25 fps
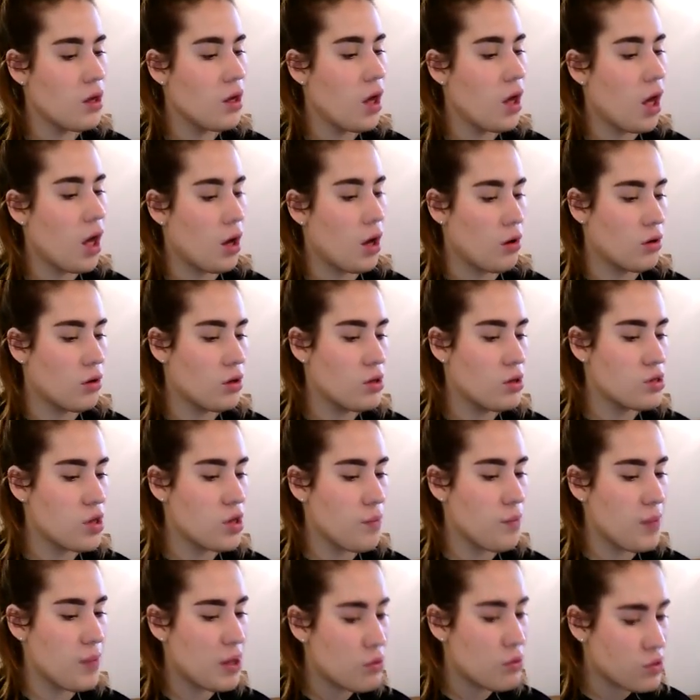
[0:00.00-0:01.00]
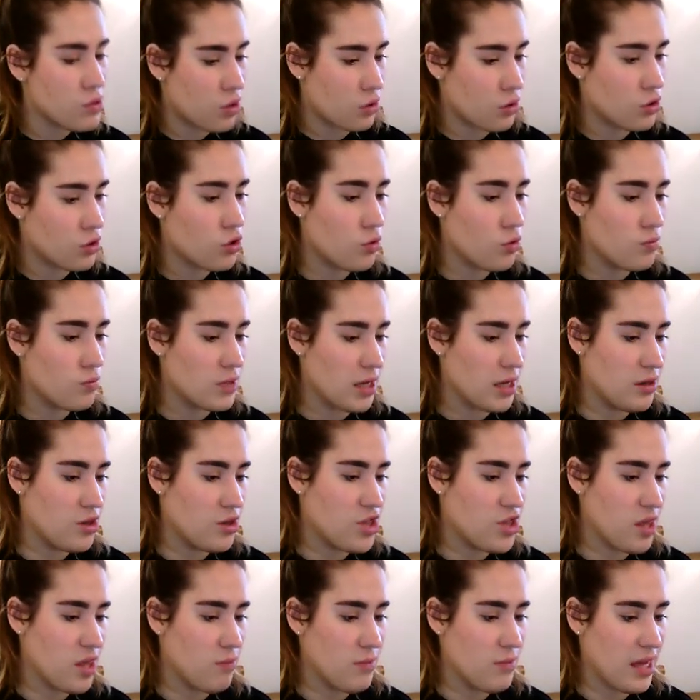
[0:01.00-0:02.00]
Oh, so Bill's got to come down the
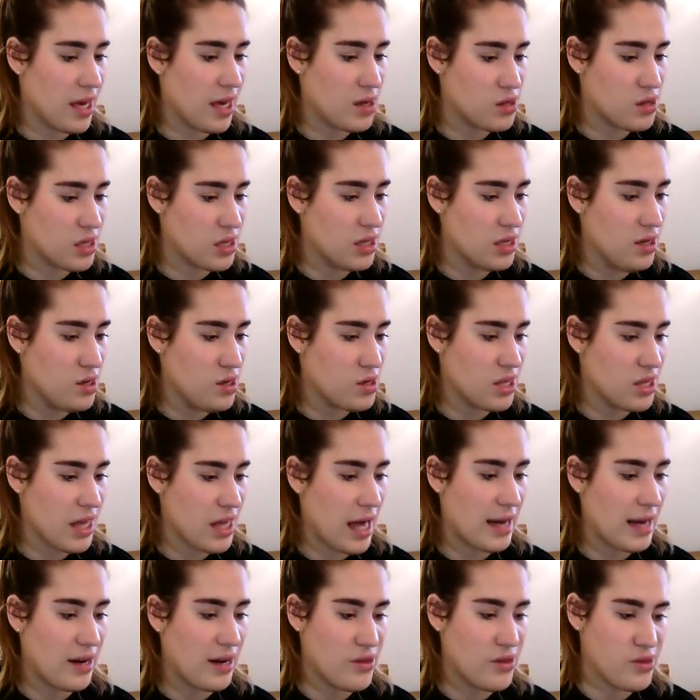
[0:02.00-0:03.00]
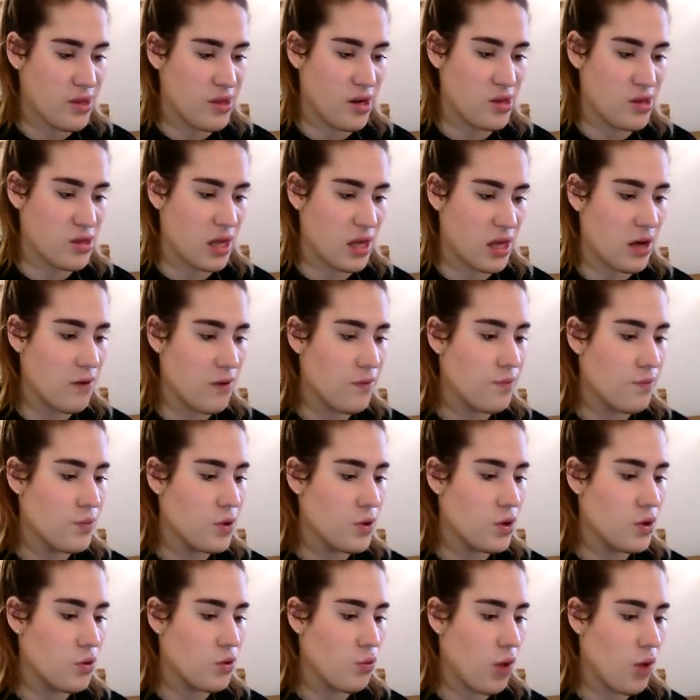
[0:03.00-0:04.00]
chimney, has he? Said Alice to herself.
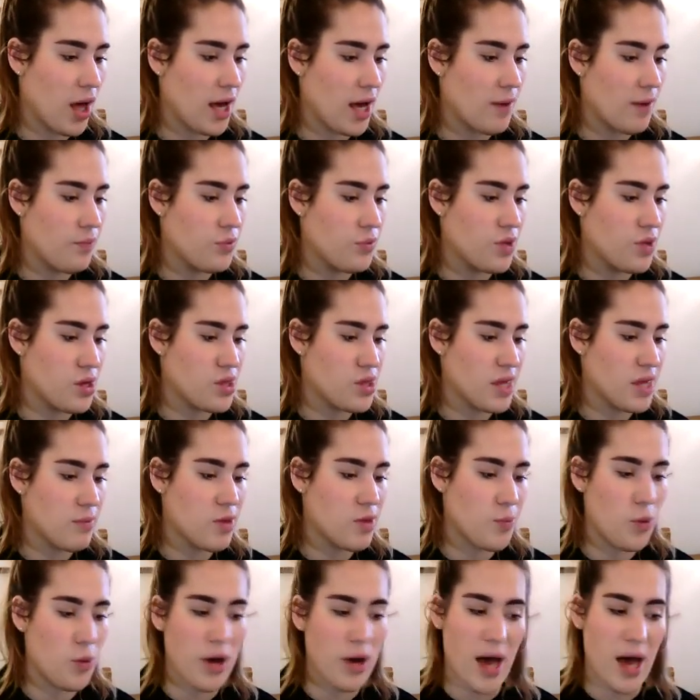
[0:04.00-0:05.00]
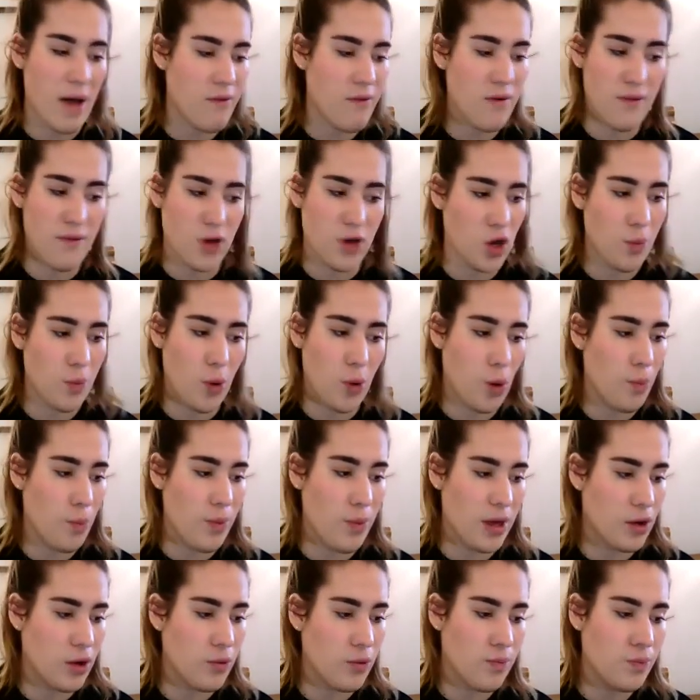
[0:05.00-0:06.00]
Why, they seem to put everything upon
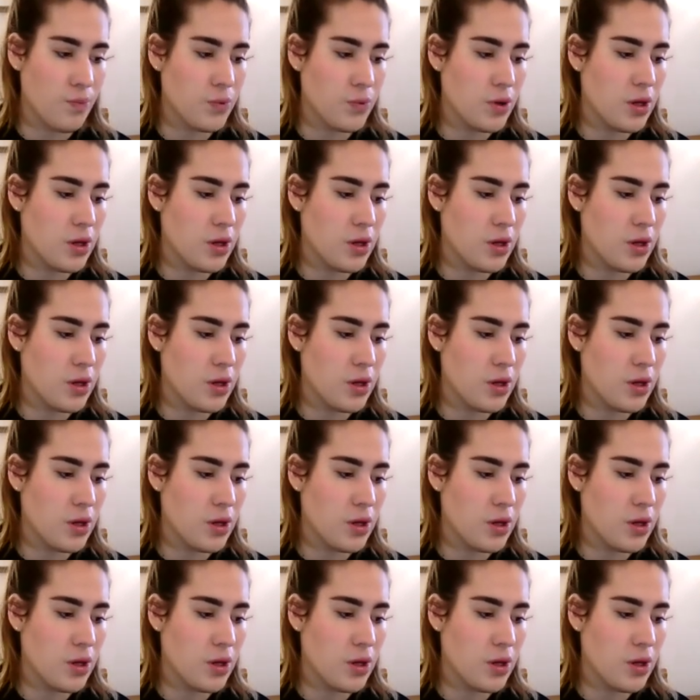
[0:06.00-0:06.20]
Bill.